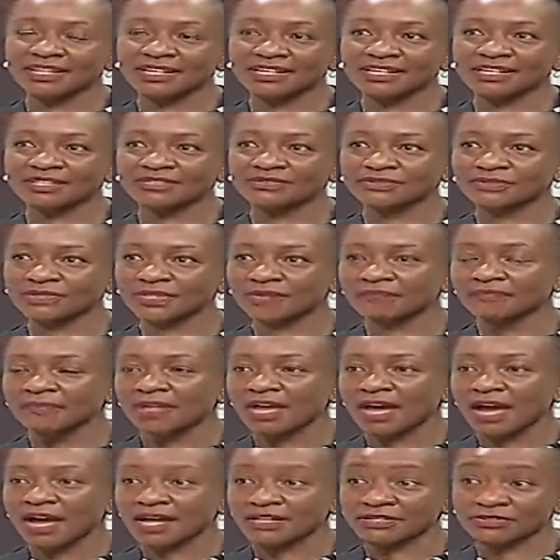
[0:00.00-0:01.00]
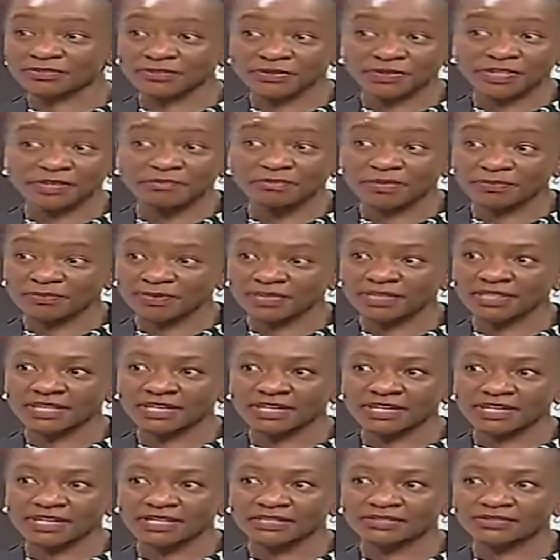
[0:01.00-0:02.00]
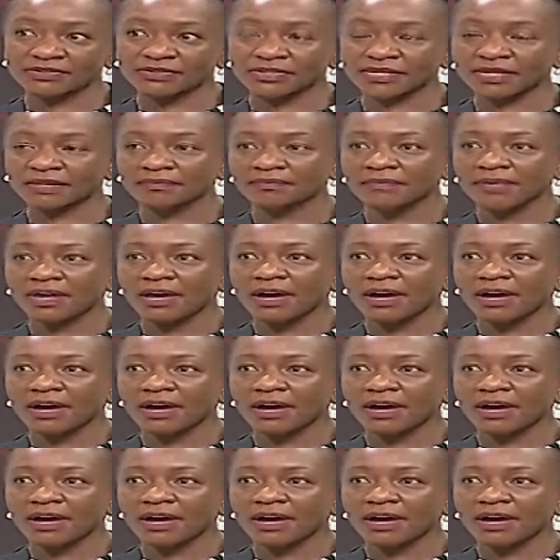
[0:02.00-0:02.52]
industry, I saw the people in the industry.